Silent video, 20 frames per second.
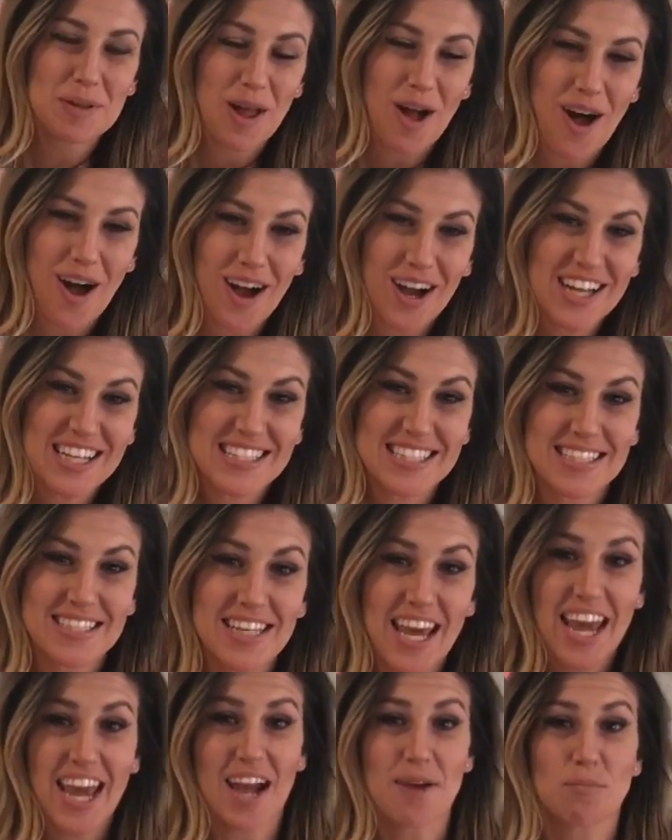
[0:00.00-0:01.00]
blog.
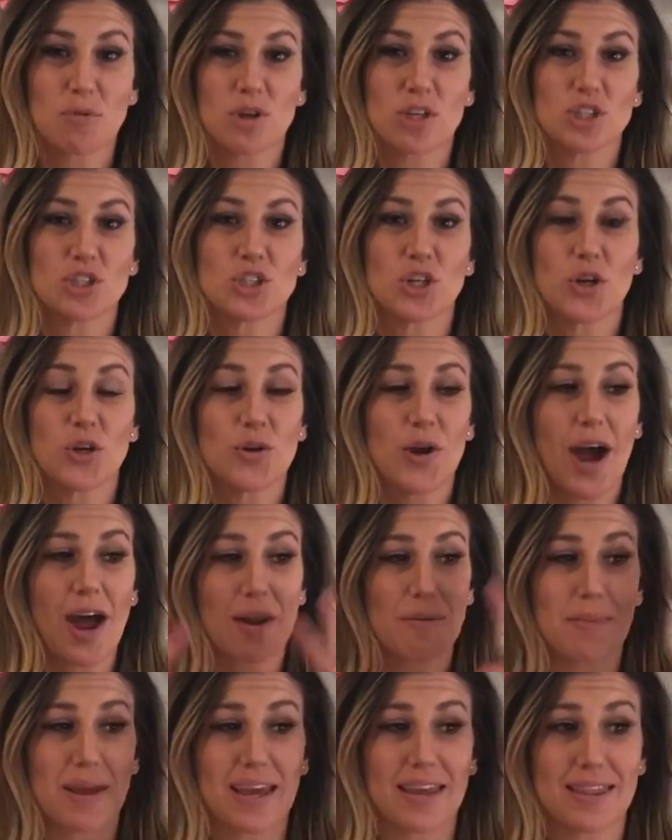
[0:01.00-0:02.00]
Today I'm going to show you
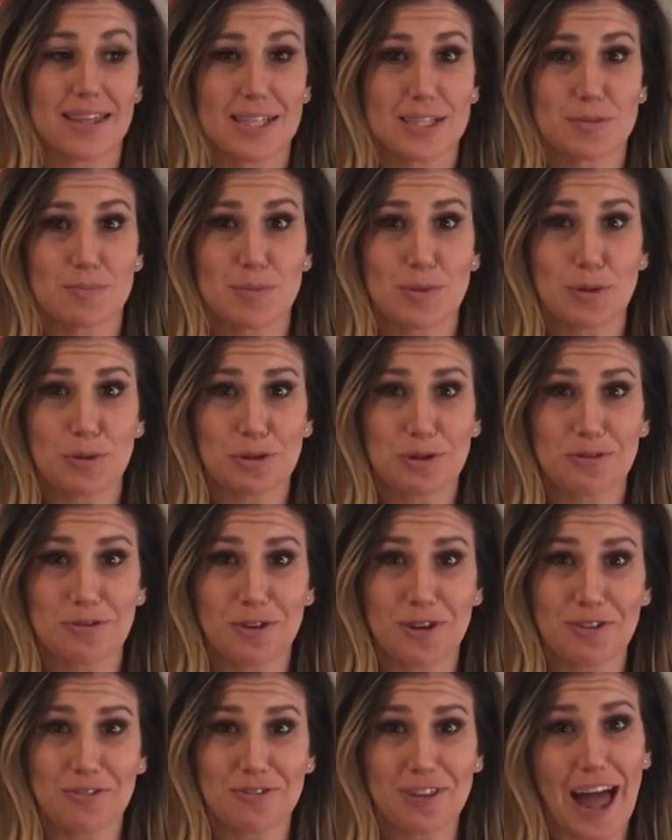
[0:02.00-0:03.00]
how to make these
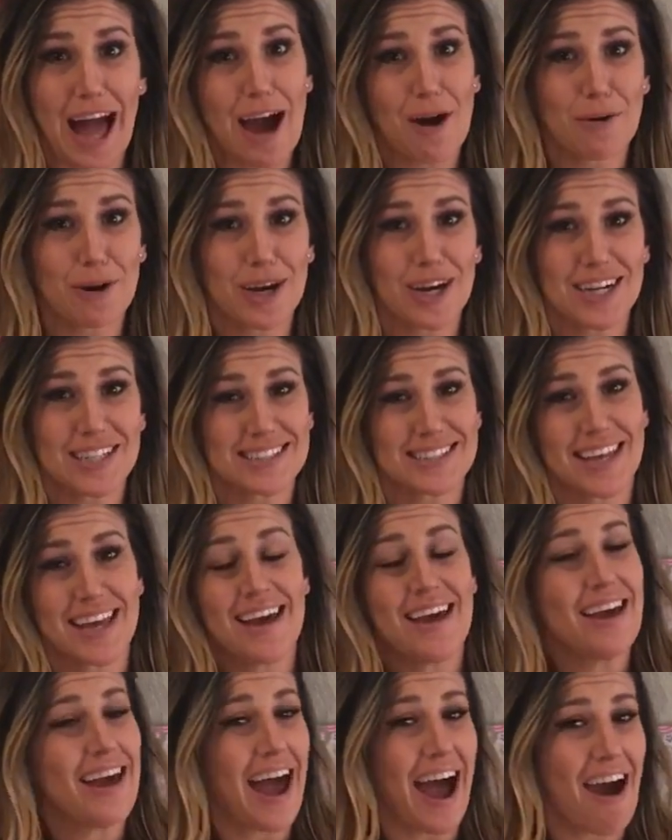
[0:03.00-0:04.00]
beautiful flowers
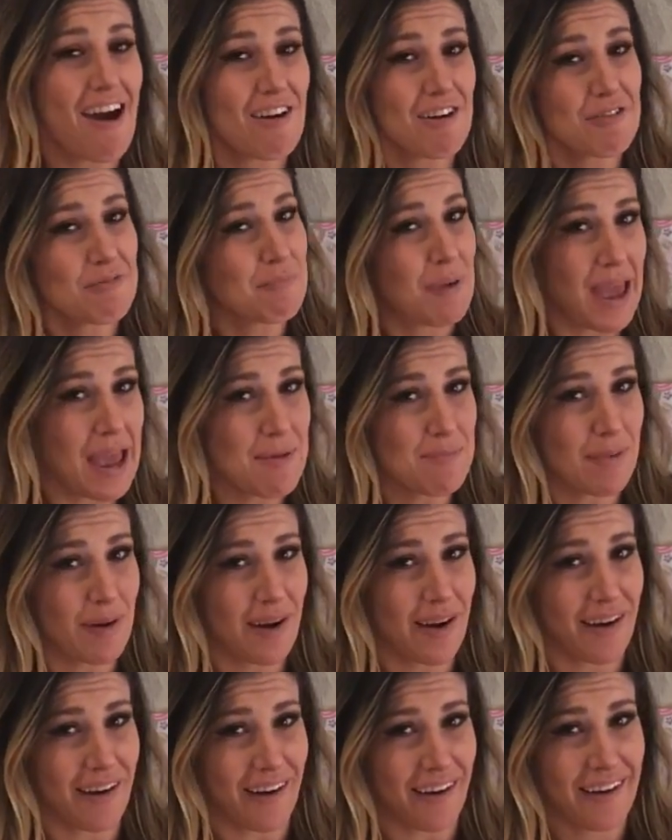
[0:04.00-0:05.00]
out of
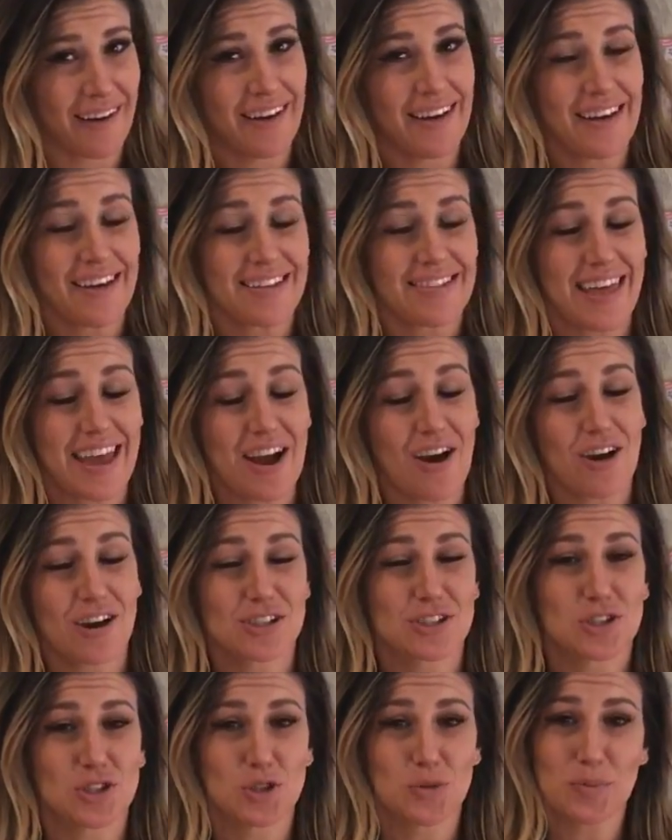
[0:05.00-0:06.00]
paper. They
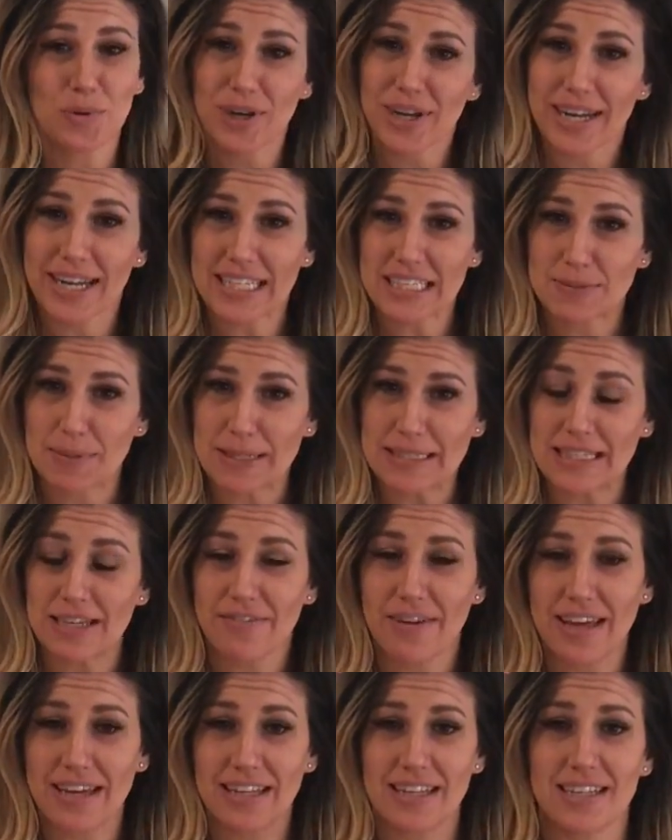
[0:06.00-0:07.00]
are super
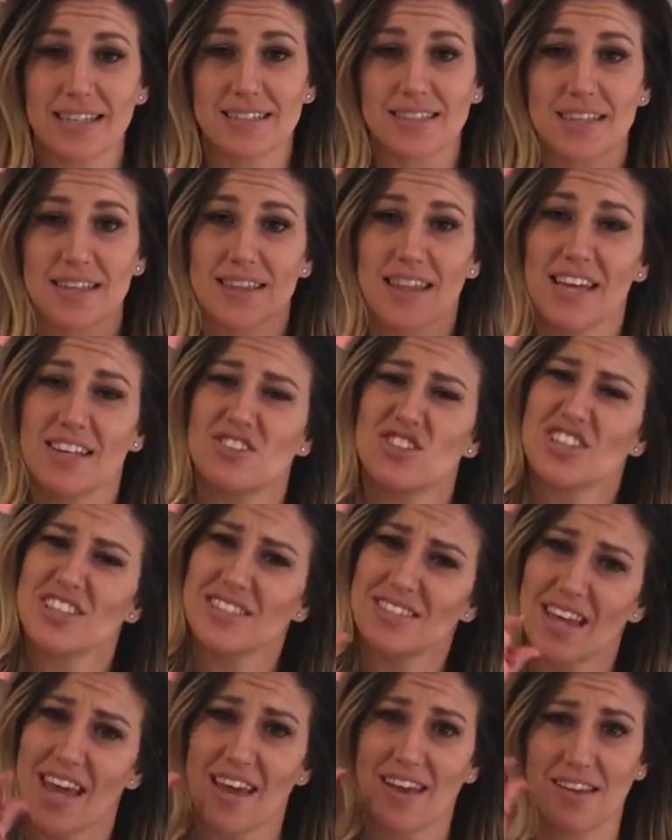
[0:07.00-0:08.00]
inexpensive and easy. They
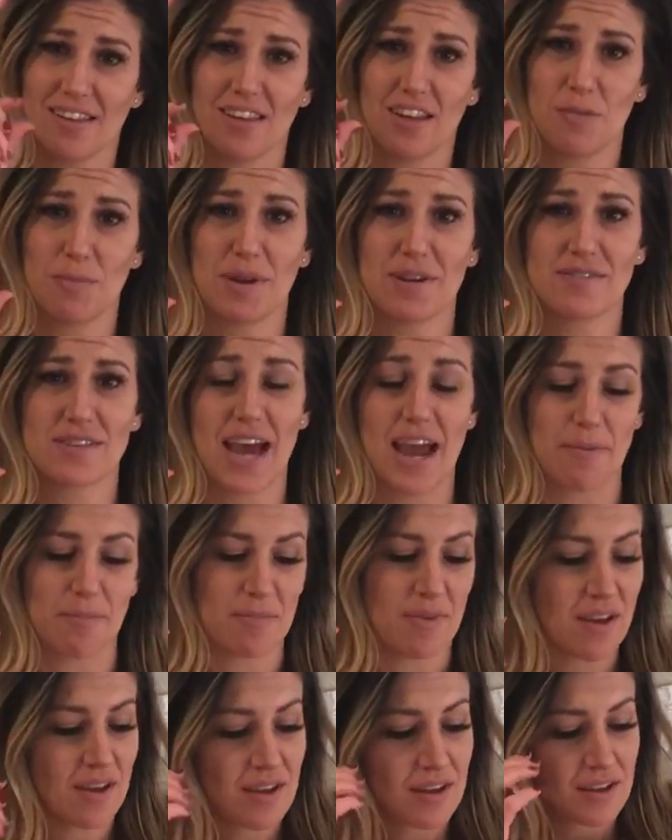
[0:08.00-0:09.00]
just take a little bit of time.
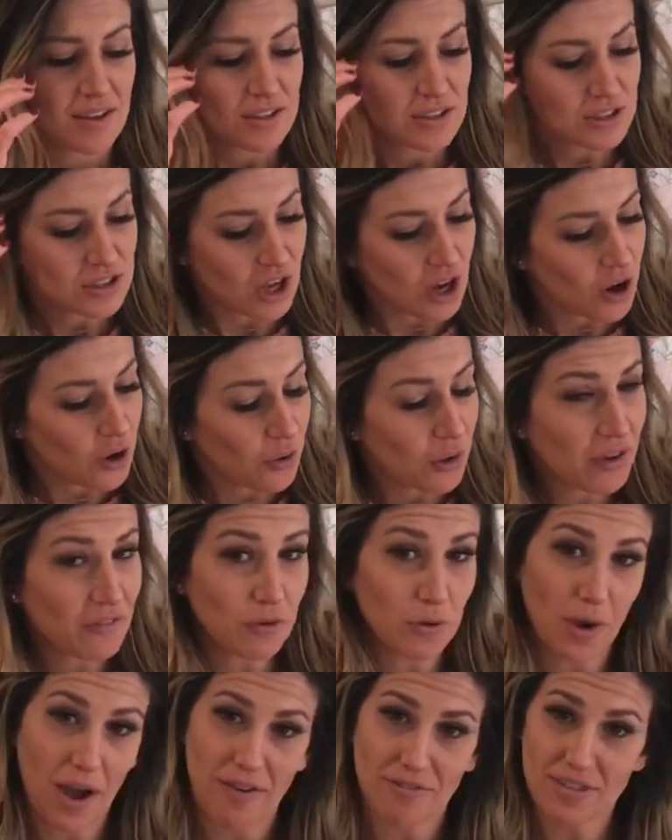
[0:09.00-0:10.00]
So
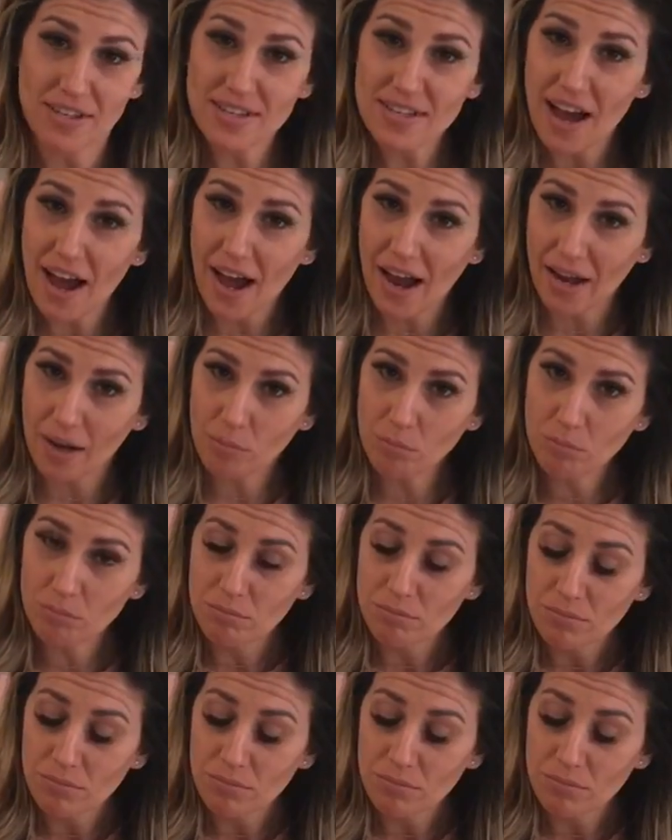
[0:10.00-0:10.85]
if you have the time,